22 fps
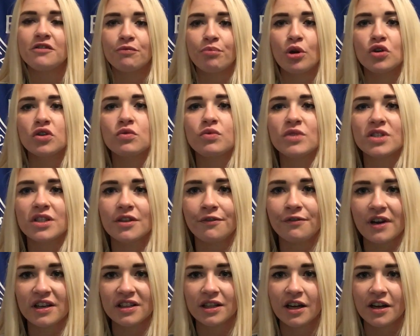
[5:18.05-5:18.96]
plus was the
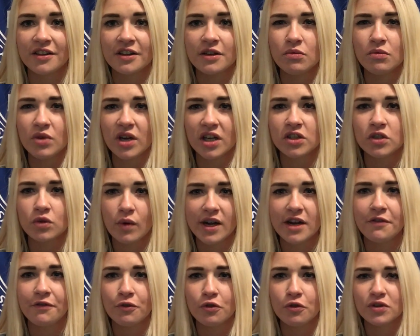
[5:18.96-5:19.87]
fact that I think we had
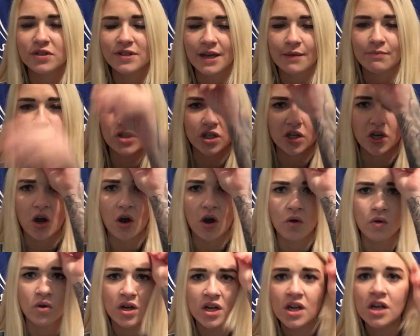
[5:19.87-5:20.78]
24 attempts at
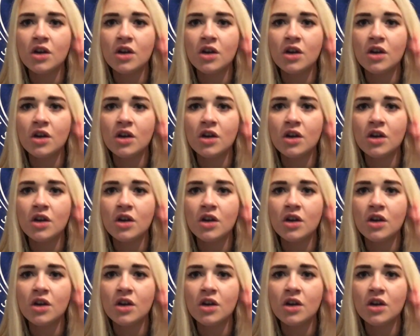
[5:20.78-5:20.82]
goal,